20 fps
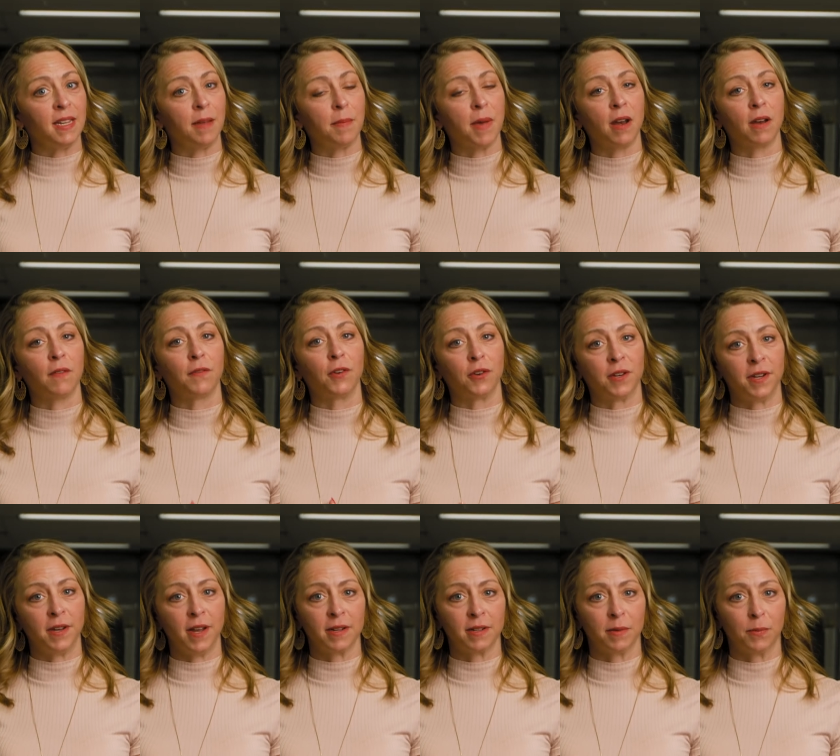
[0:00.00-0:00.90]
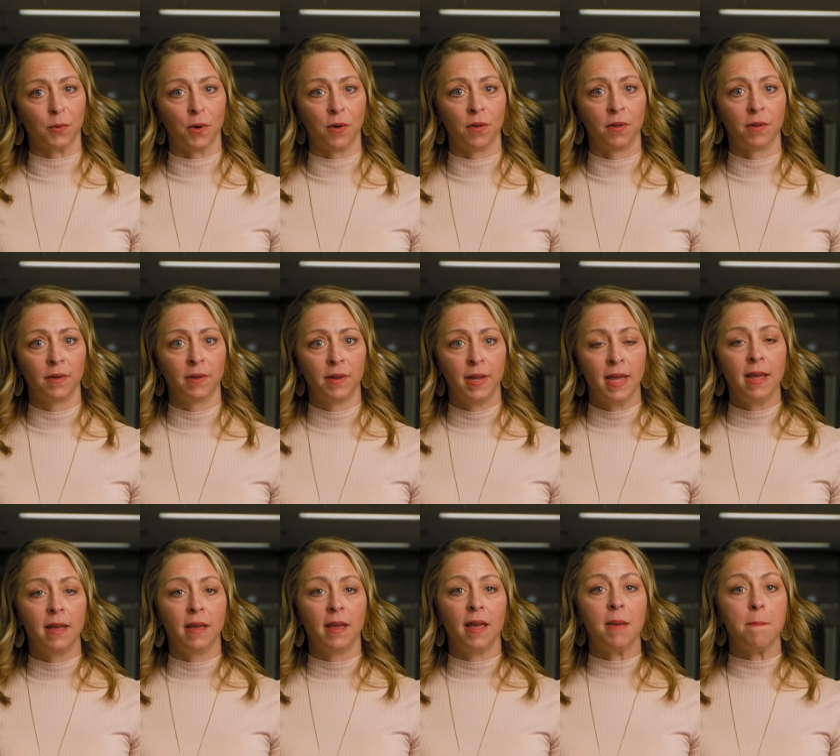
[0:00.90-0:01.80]
the amount of your deductible,
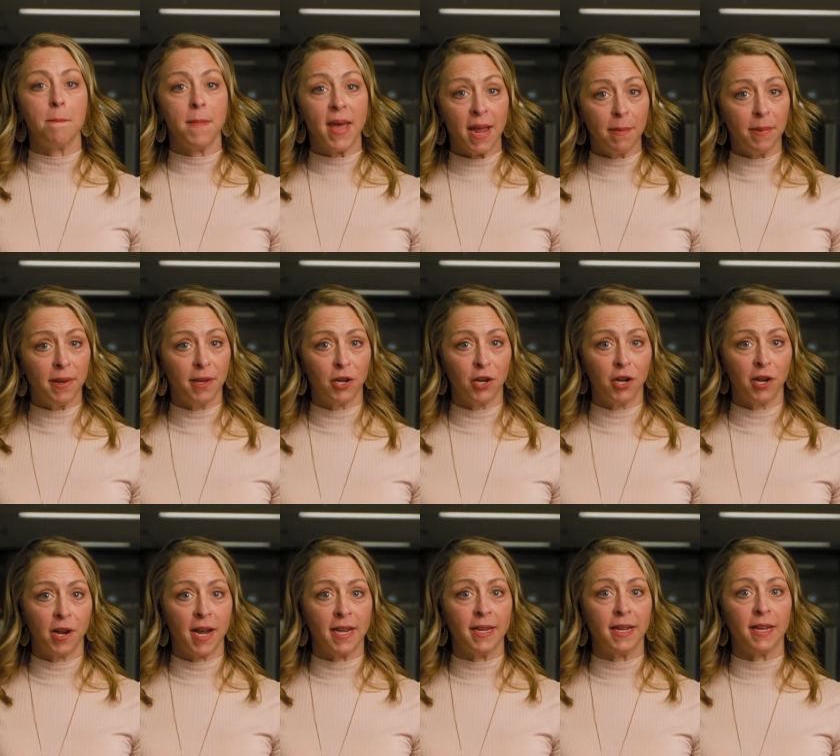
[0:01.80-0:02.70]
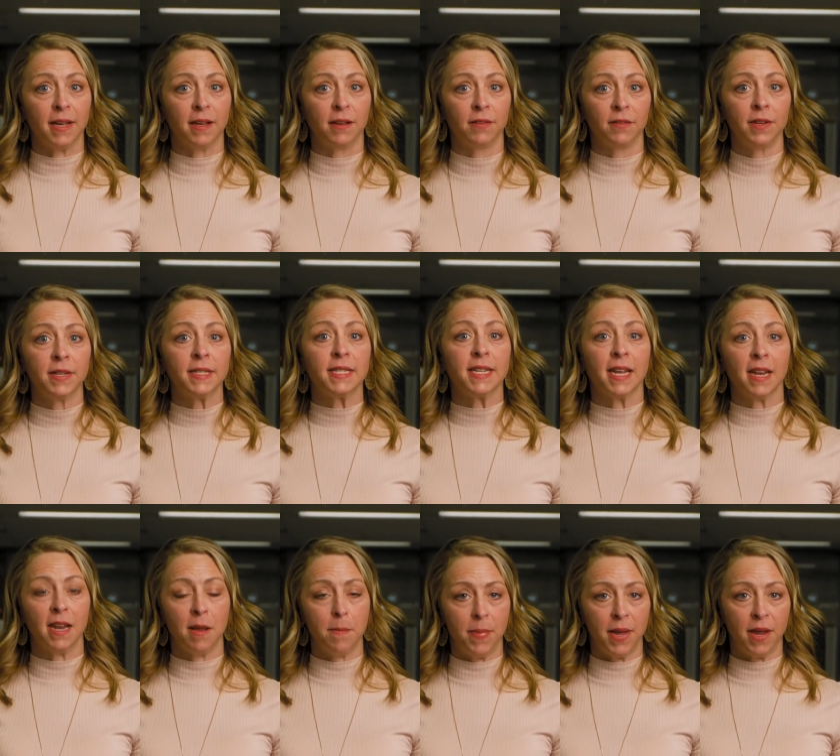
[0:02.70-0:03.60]
it may be a good idea to
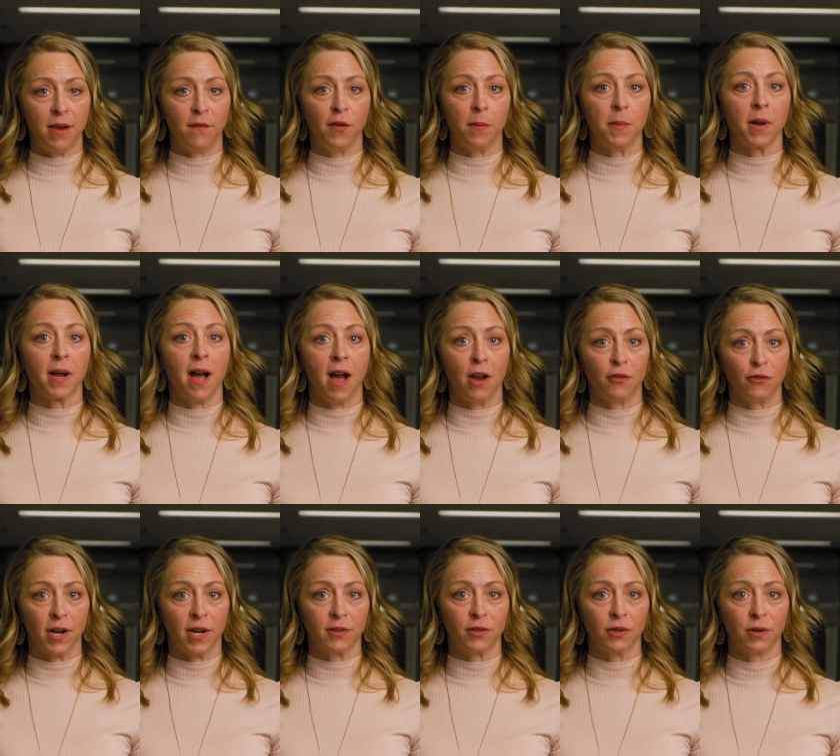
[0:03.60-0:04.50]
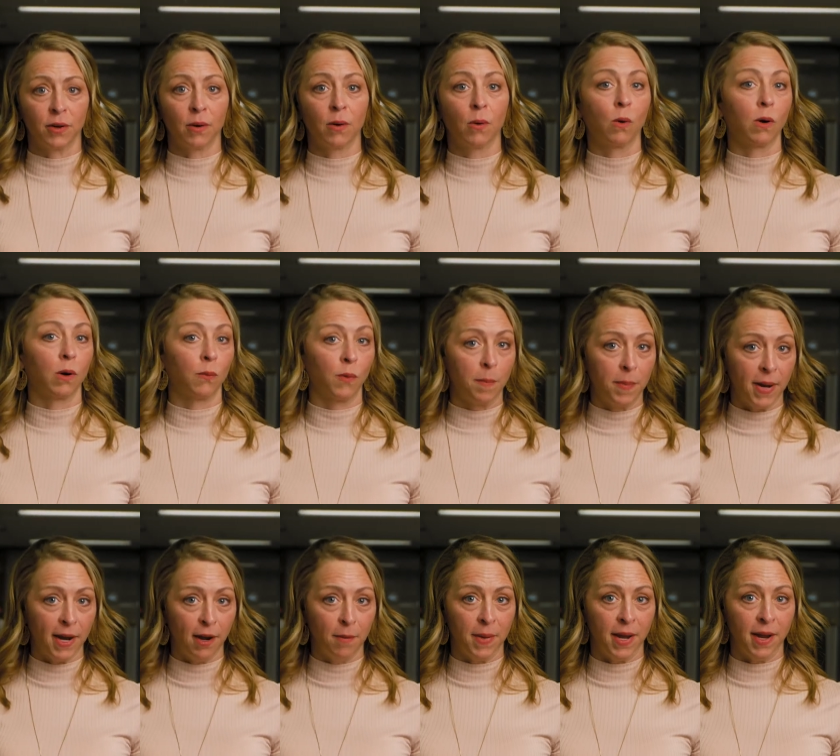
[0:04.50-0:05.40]
get a bid from a contractor or a
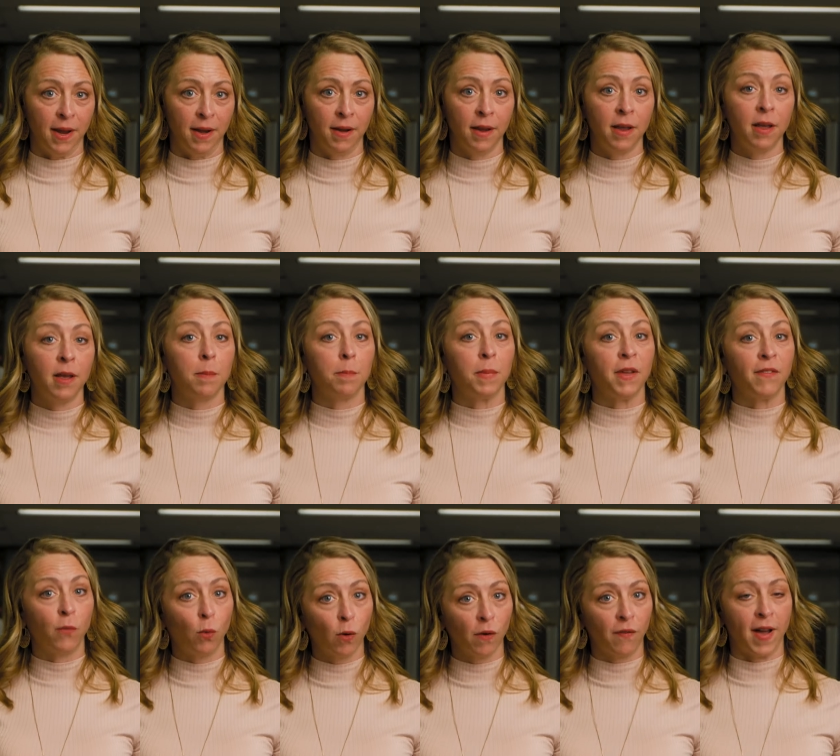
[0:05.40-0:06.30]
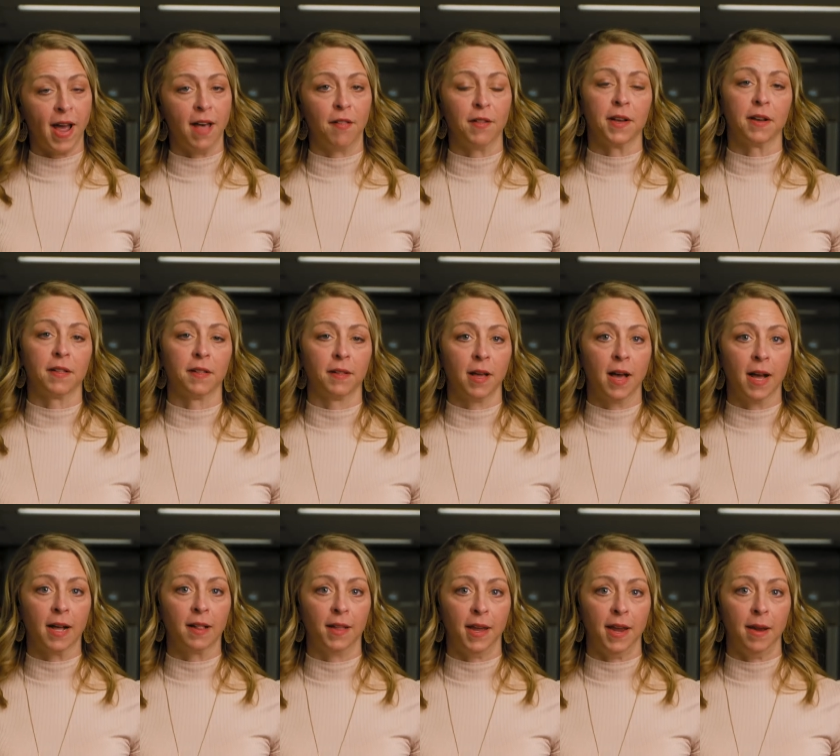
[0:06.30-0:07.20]
repairman before filing a
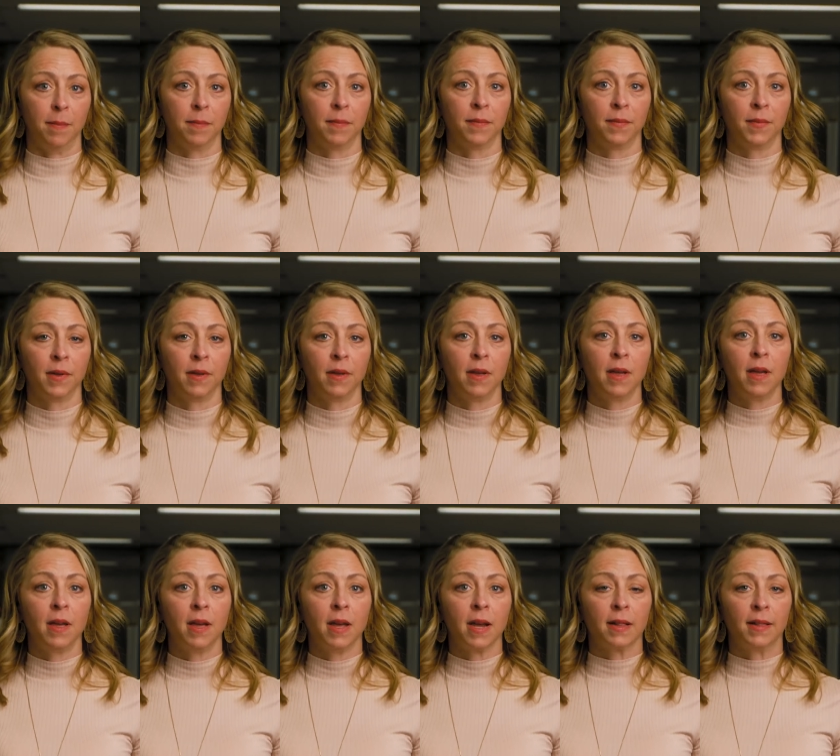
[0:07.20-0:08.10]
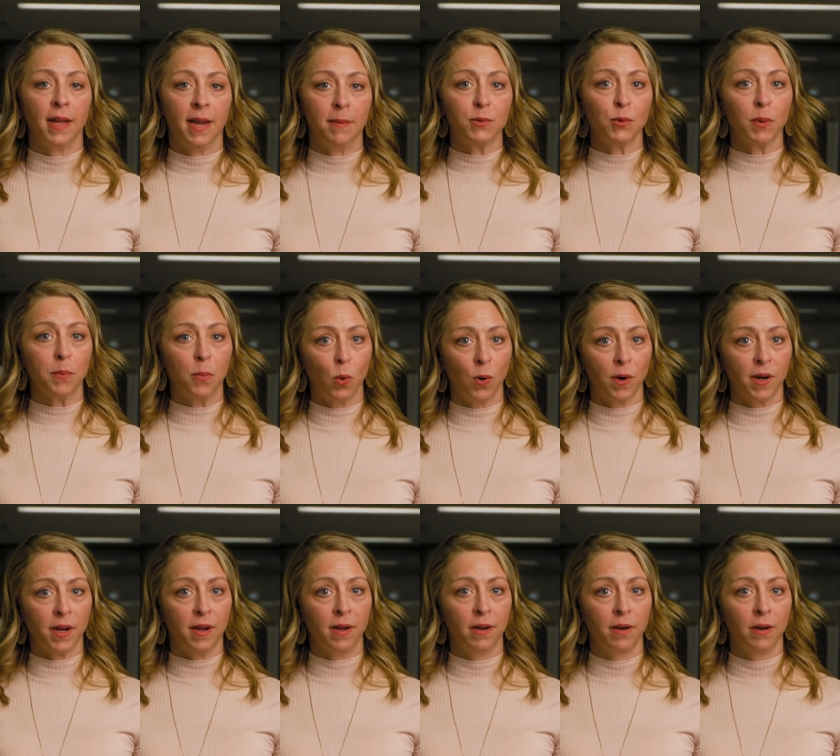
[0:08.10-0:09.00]
claim. Claims
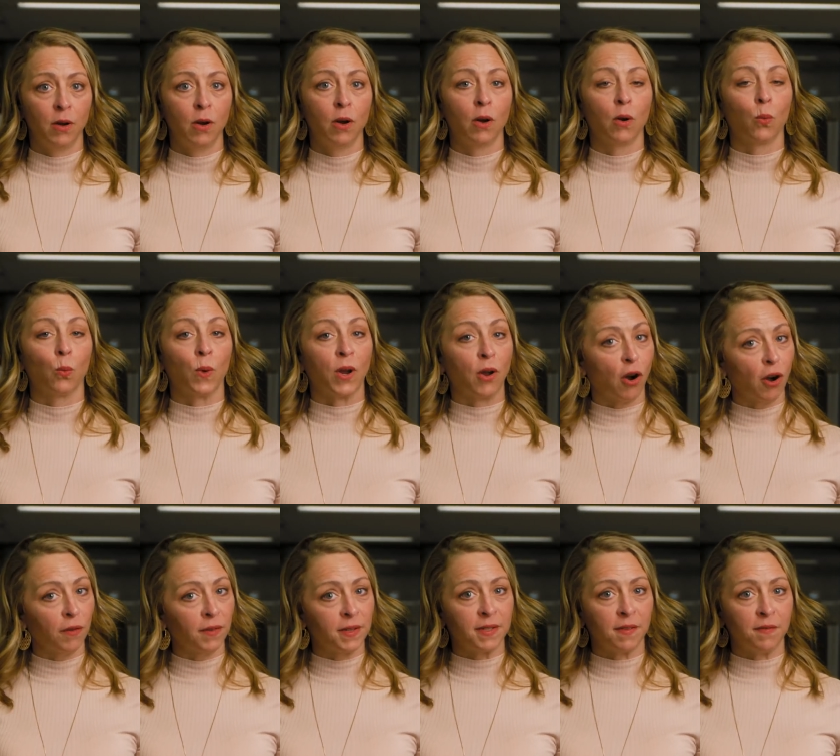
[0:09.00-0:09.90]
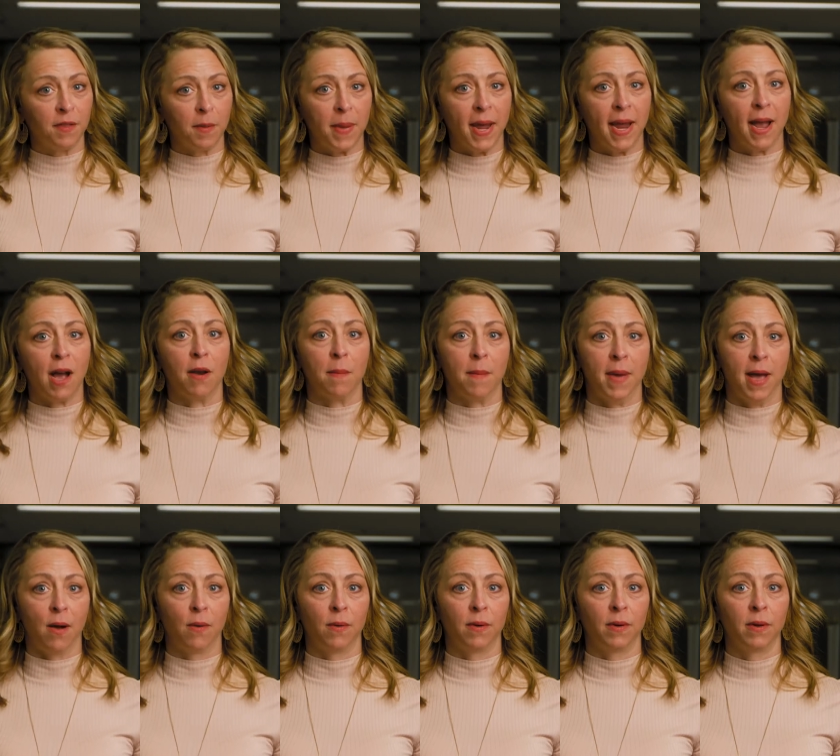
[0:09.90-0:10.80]
reported, regardless of the payout
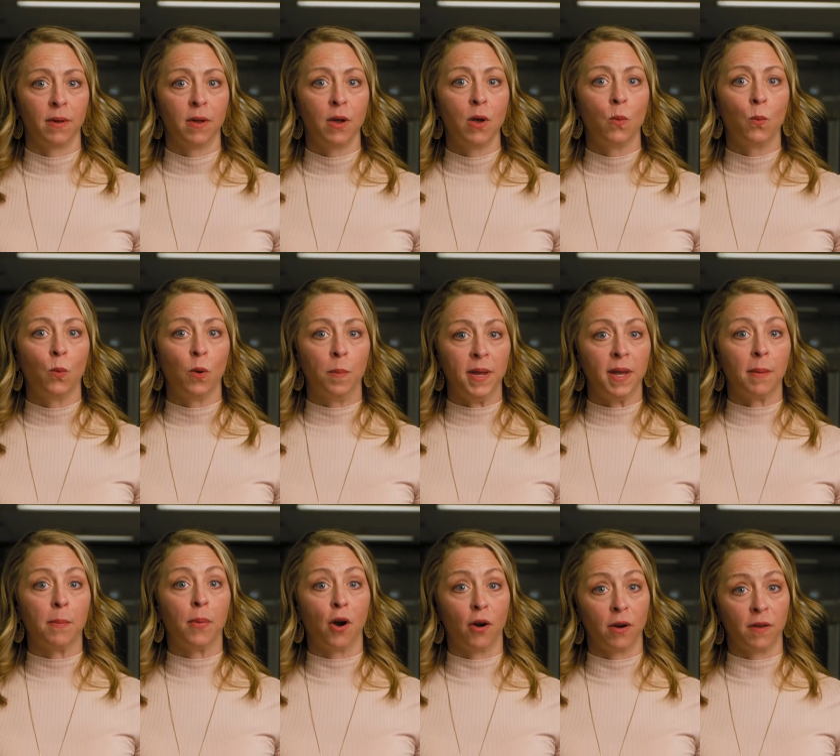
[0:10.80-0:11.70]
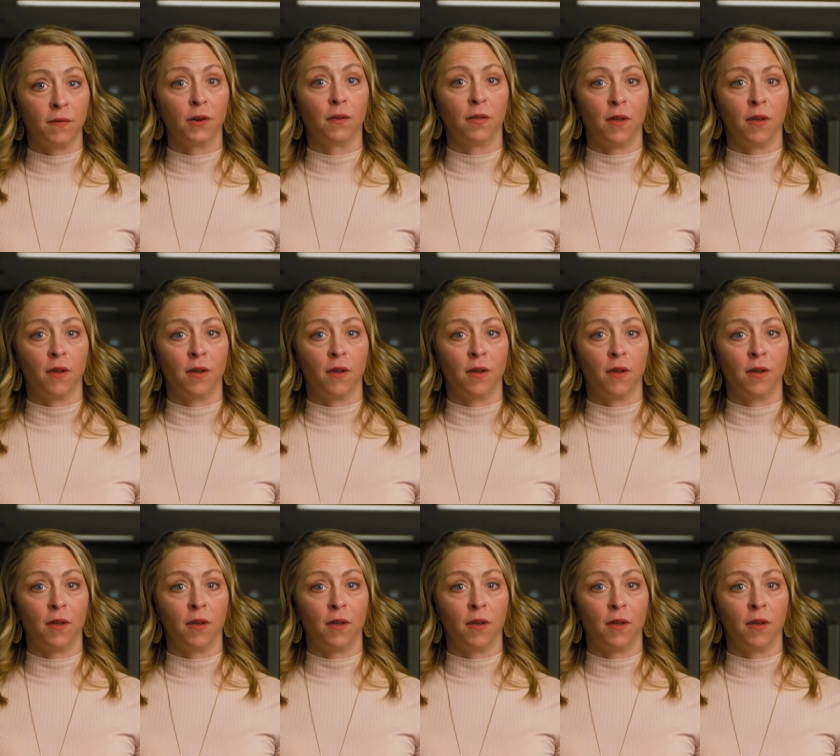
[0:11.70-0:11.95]
amount, will be a part of your